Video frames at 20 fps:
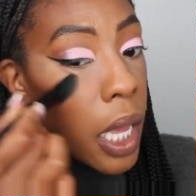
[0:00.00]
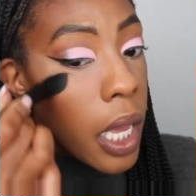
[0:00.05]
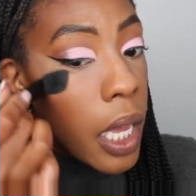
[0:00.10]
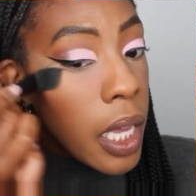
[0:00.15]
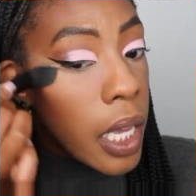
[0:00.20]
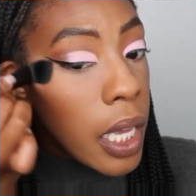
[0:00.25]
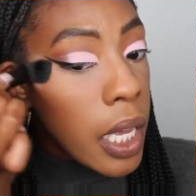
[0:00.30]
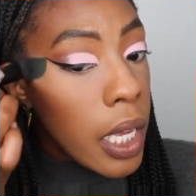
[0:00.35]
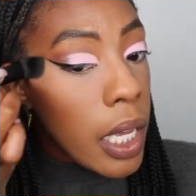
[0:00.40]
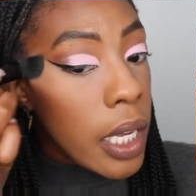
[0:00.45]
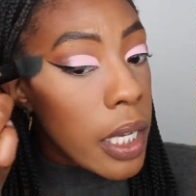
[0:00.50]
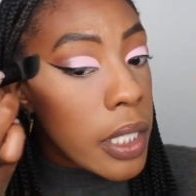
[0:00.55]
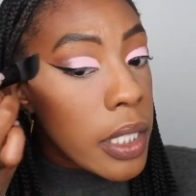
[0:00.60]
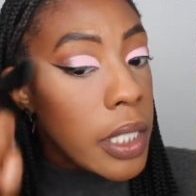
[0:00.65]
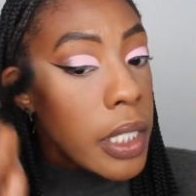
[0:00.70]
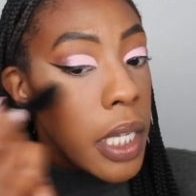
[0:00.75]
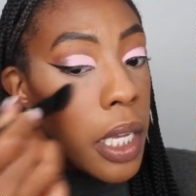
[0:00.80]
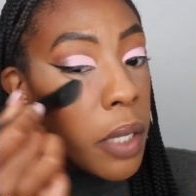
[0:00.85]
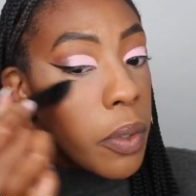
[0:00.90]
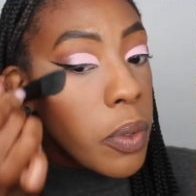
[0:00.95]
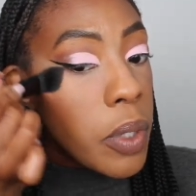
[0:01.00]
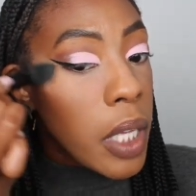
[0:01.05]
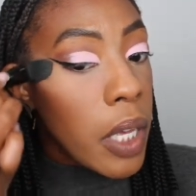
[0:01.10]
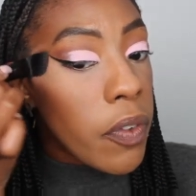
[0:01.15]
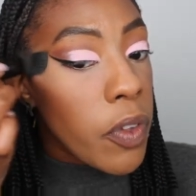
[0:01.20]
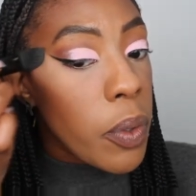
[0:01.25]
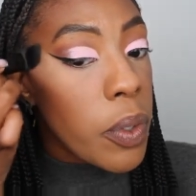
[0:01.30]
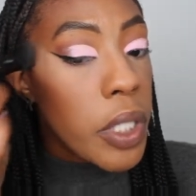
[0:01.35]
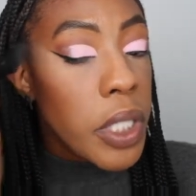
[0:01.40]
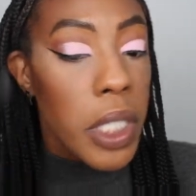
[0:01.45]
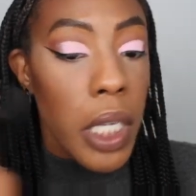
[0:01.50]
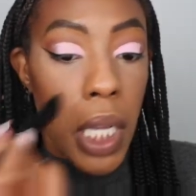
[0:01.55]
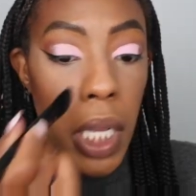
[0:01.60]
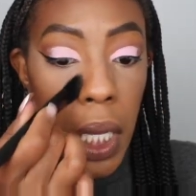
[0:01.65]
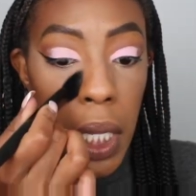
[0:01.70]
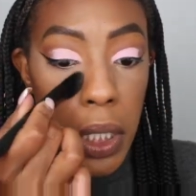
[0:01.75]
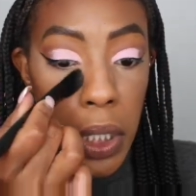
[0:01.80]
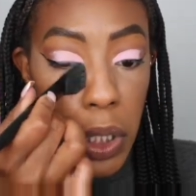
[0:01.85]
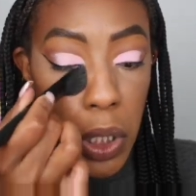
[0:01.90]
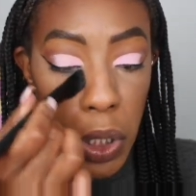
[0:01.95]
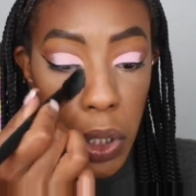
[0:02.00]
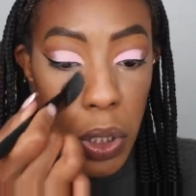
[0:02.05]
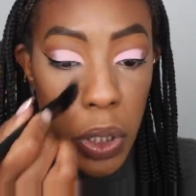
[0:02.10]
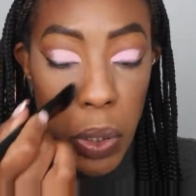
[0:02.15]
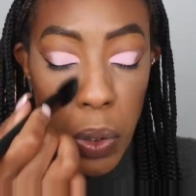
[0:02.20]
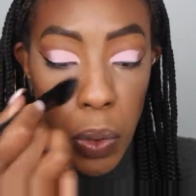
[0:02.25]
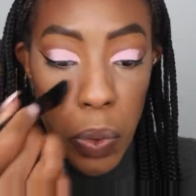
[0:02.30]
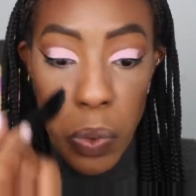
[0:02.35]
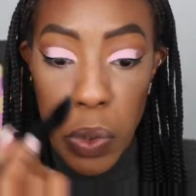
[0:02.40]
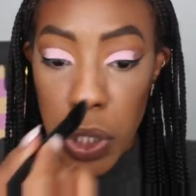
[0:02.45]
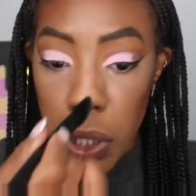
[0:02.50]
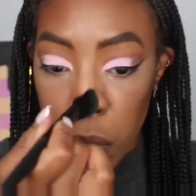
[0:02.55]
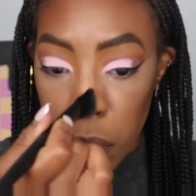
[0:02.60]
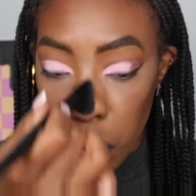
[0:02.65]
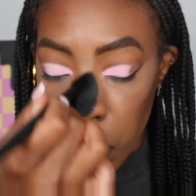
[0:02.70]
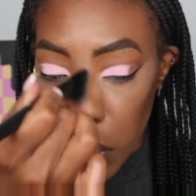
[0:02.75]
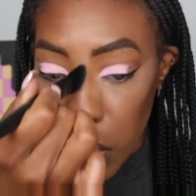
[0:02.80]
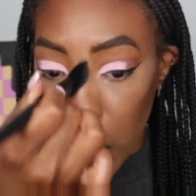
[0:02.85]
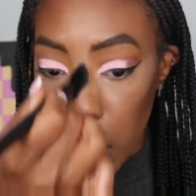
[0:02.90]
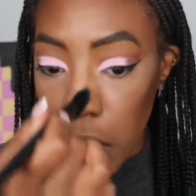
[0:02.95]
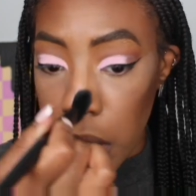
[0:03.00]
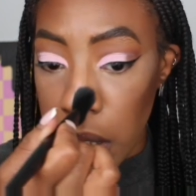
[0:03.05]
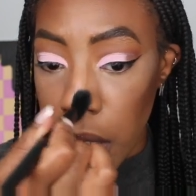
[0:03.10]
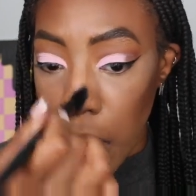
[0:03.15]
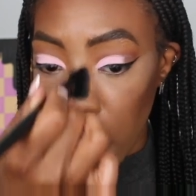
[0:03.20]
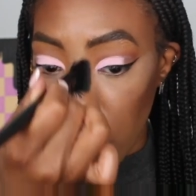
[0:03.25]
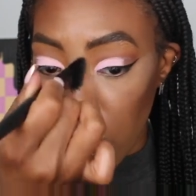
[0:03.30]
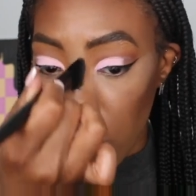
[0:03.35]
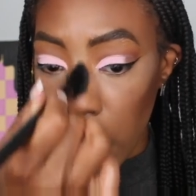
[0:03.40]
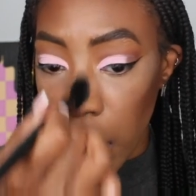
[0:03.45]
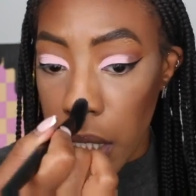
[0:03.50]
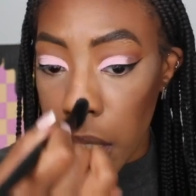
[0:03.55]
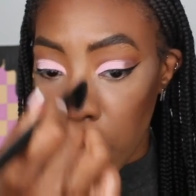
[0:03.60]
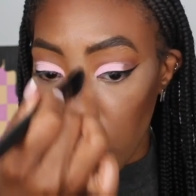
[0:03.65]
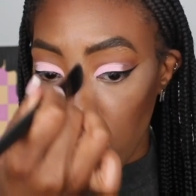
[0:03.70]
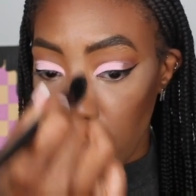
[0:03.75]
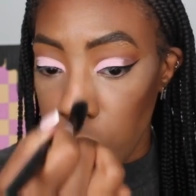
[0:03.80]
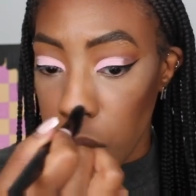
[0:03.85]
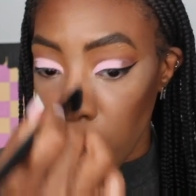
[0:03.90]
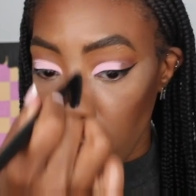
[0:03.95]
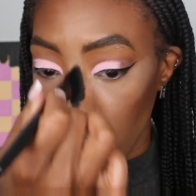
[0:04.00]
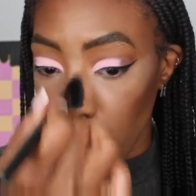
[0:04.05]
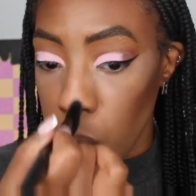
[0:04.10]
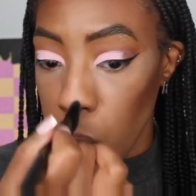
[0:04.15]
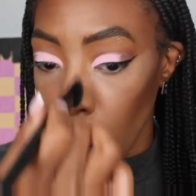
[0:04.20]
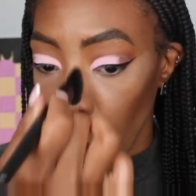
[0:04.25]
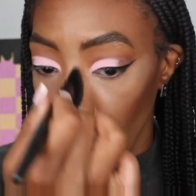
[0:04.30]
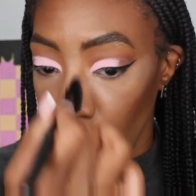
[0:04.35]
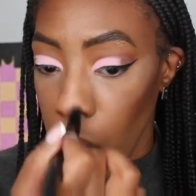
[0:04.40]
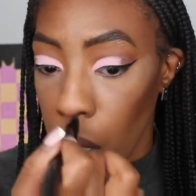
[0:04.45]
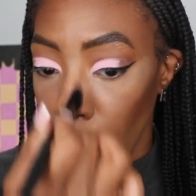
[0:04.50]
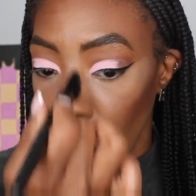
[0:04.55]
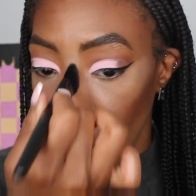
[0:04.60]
And it'll give you a chance to just really settle into,